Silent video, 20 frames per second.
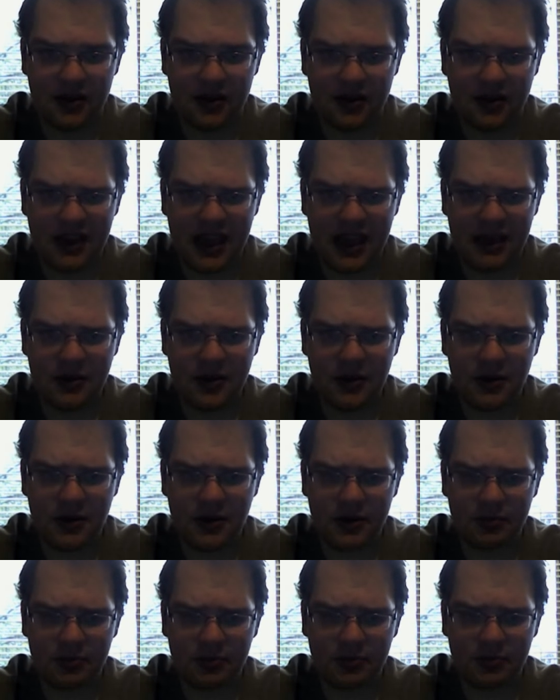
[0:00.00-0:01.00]
The
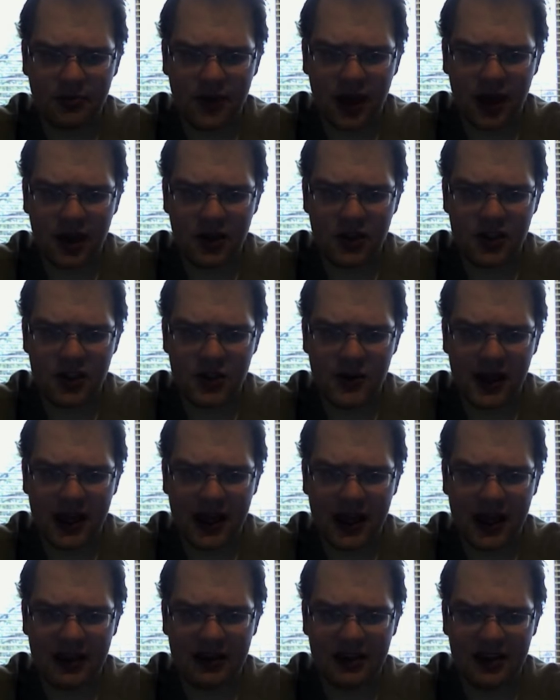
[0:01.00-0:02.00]
GameCube also
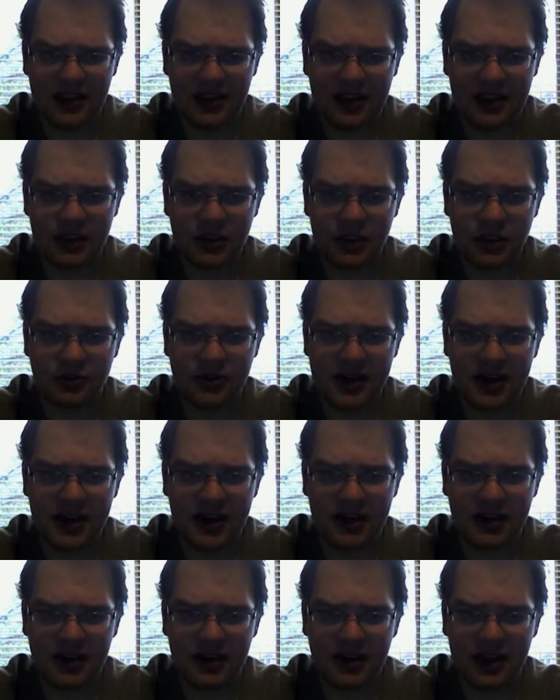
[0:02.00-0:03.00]
had
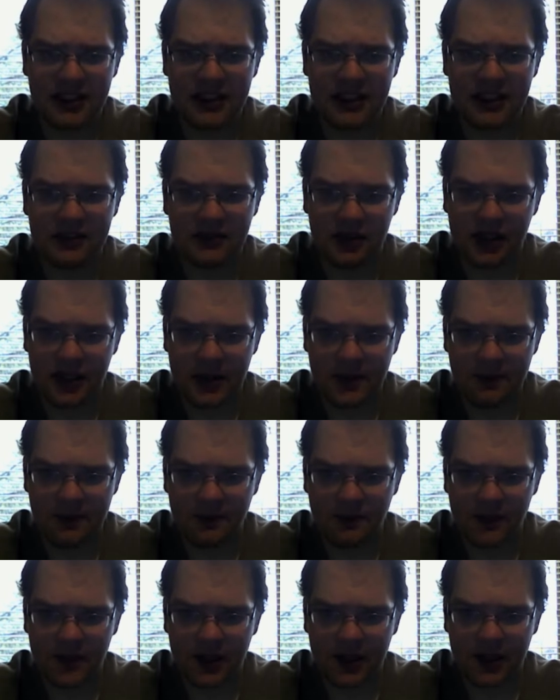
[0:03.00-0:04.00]
integrated connectivity
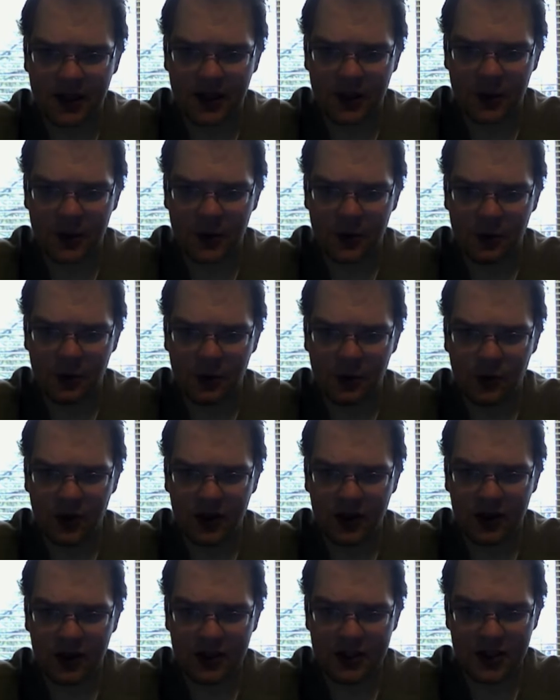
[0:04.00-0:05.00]

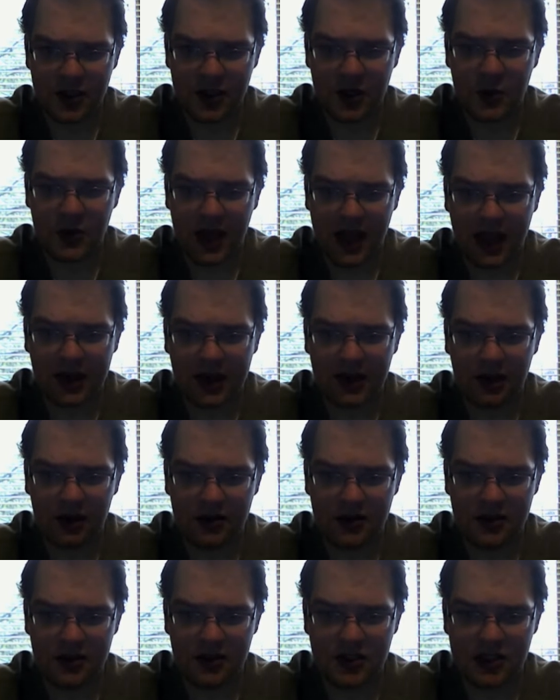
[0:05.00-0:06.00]
with its own
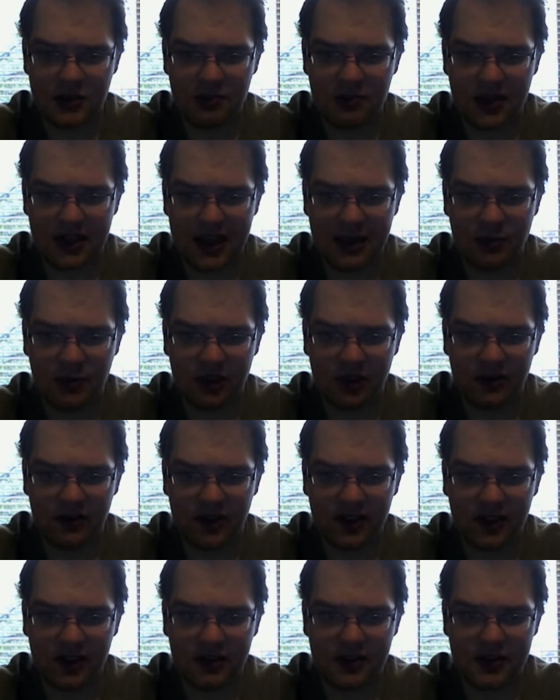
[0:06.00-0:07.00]
handheld system, the Game Boy
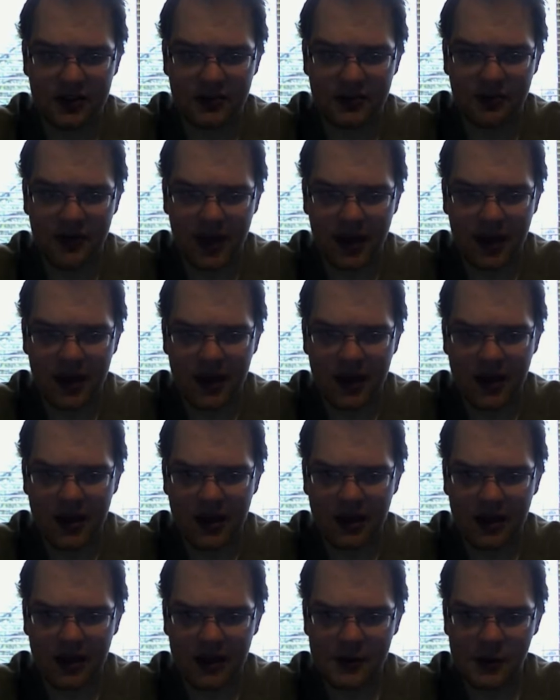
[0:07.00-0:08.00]
Advance.
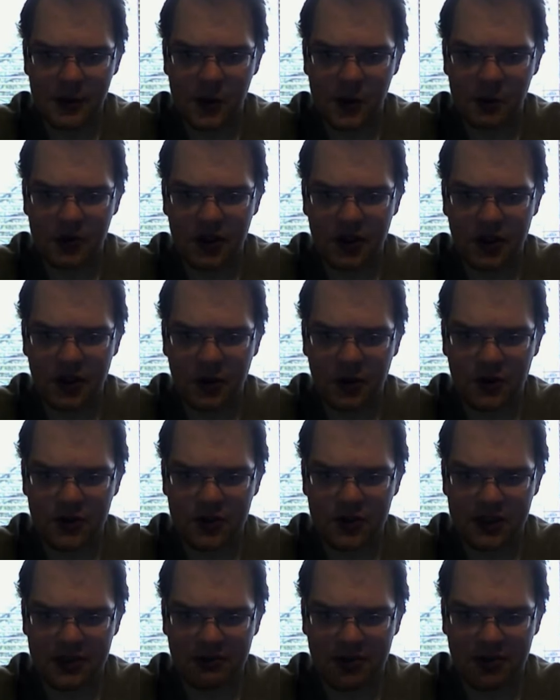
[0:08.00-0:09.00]
This would open the
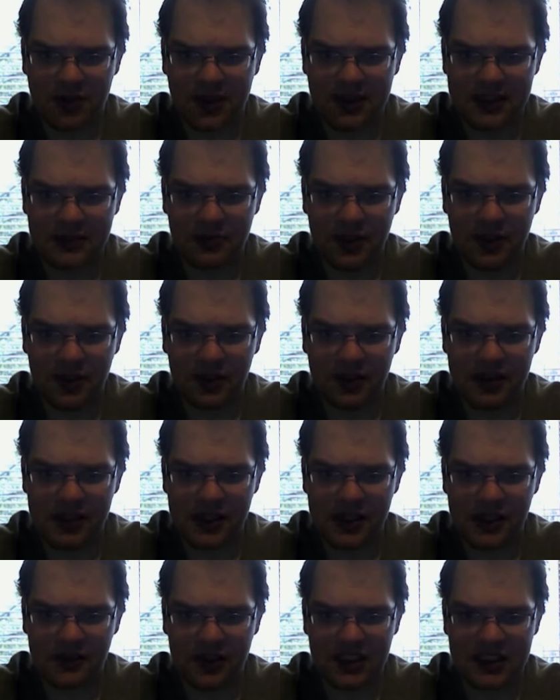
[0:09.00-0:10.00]
doors to
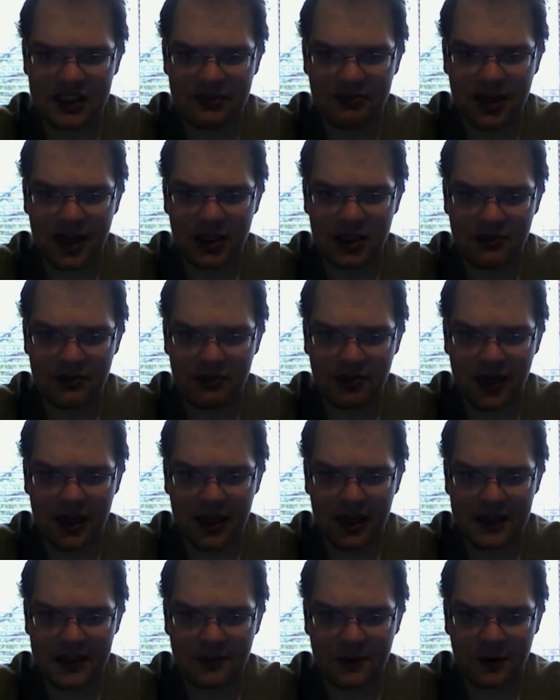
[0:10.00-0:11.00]
possibilities of expansion
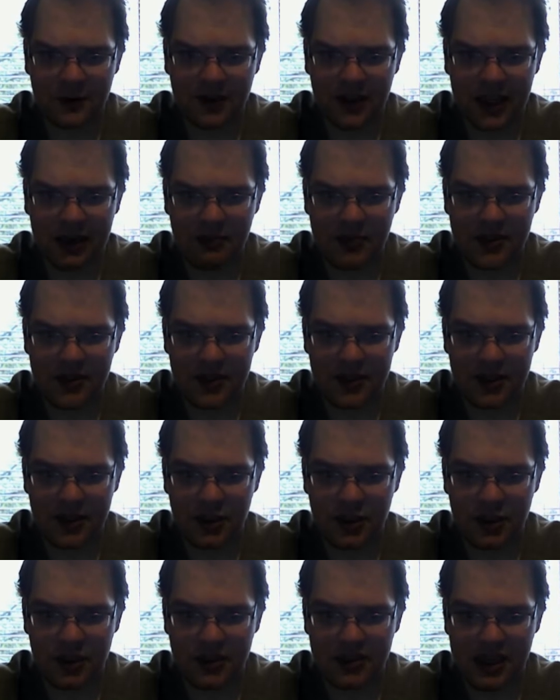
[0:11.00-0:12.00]
packs for games
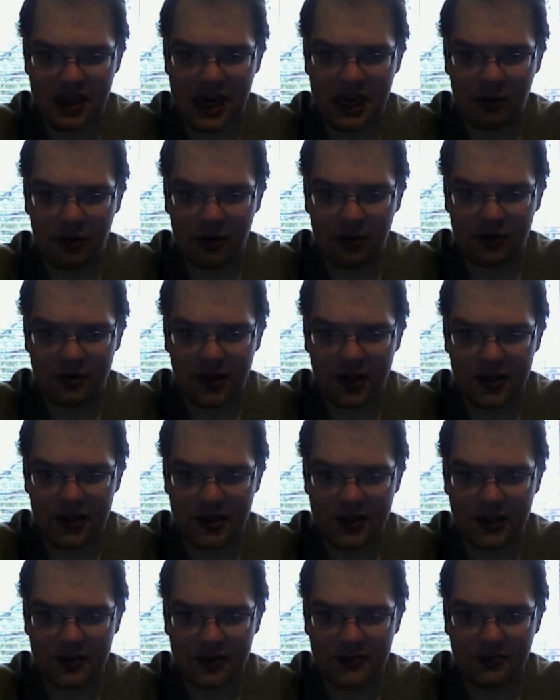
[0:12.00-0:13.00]
such as Animal
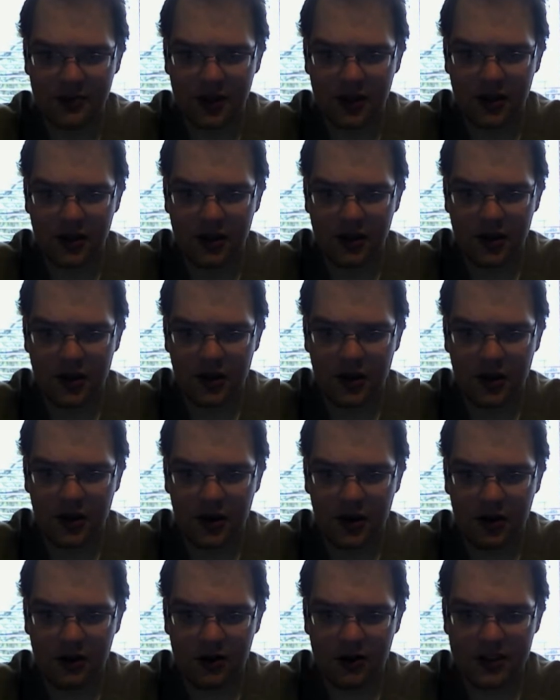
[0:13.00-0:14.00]
Crossing,
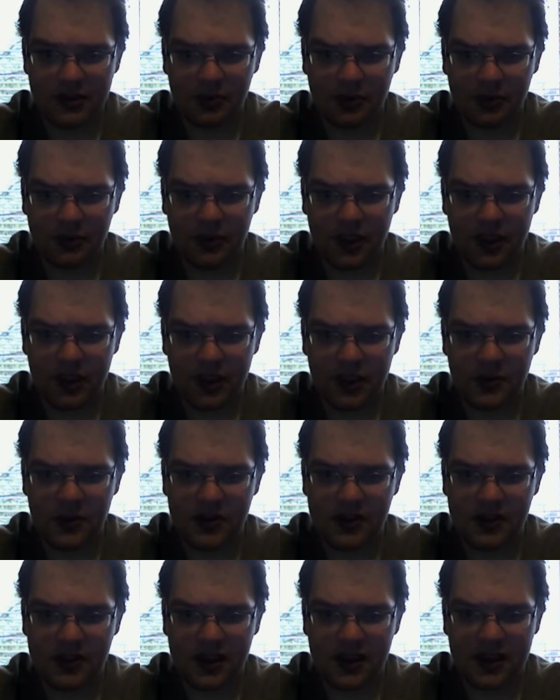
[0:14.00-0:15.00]
are simply being
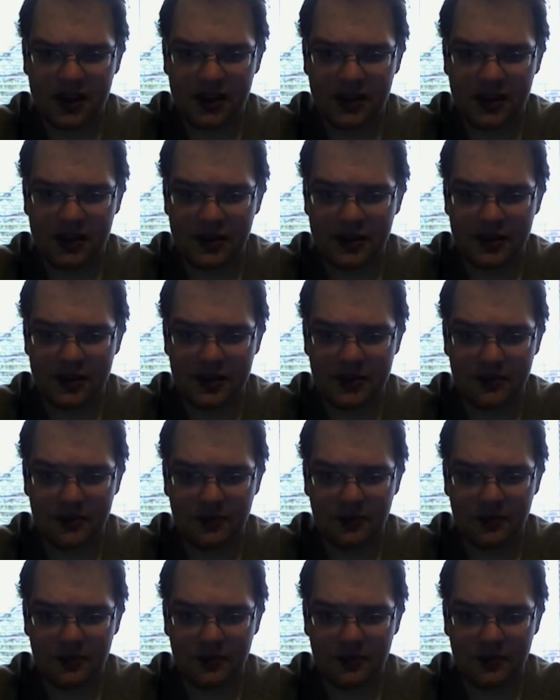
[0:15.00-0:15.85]
used as